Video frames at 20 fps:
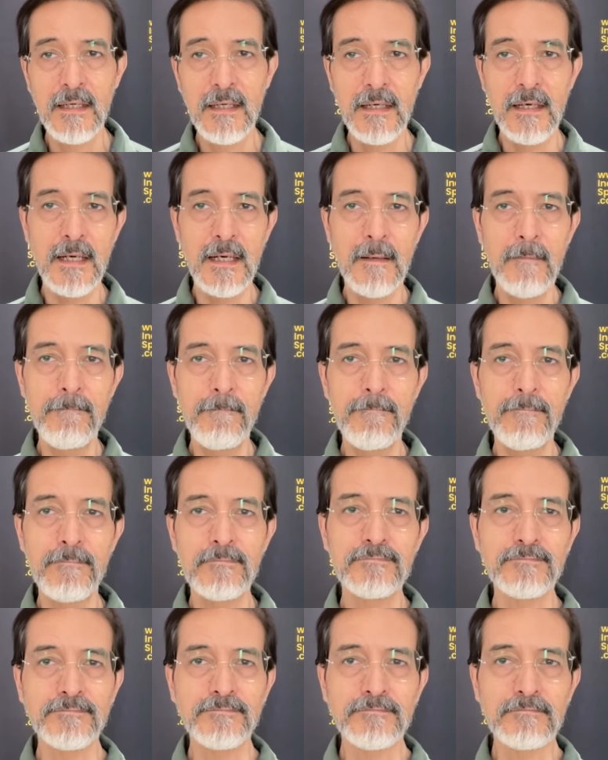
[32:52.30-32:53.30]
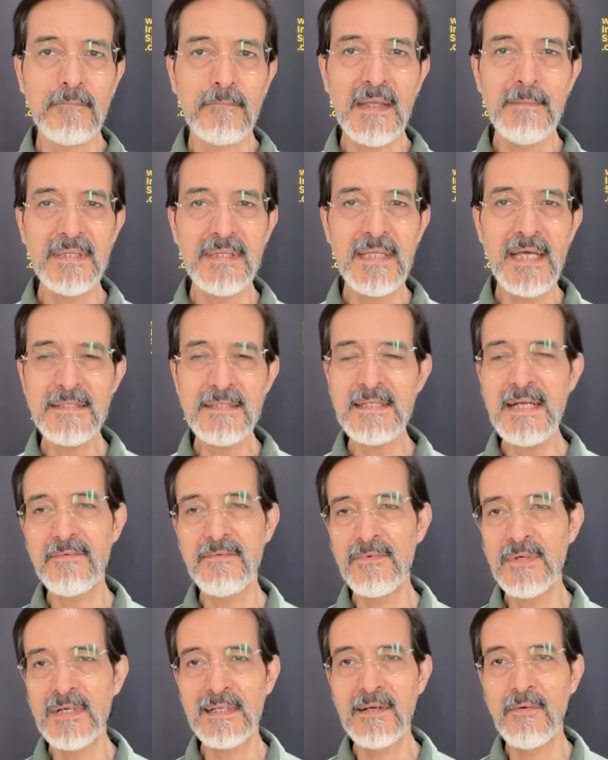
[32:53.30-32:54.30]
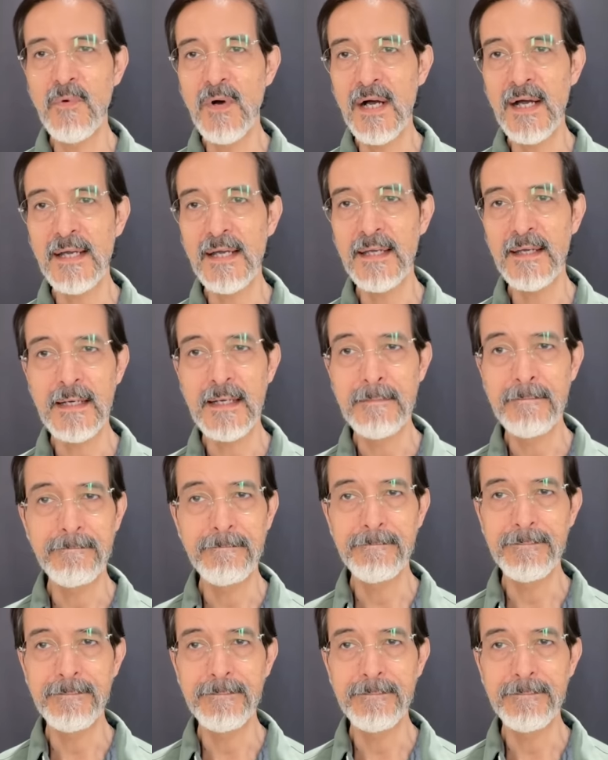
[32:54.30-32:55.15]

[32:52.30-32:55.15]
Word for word: Um, but that's not really why I'm